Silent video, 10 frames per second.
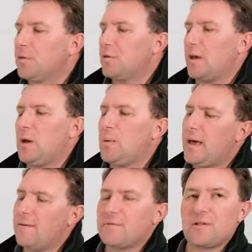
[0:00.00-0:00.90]
So here we
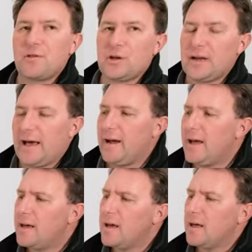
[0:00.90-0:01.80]
have the third
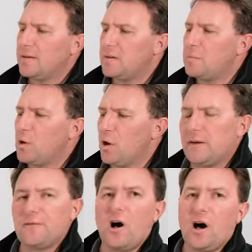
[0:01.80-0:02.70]
layer. This is
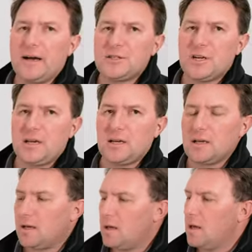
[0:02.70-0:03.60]
purely for hygiene.
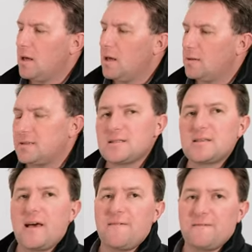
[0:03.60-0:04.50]
This is
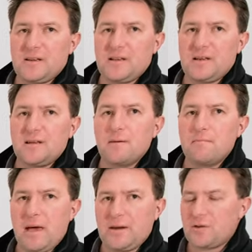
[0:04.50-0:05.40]
a fitted
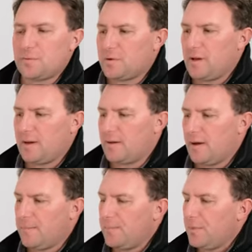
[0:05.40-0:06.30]
mattress protector.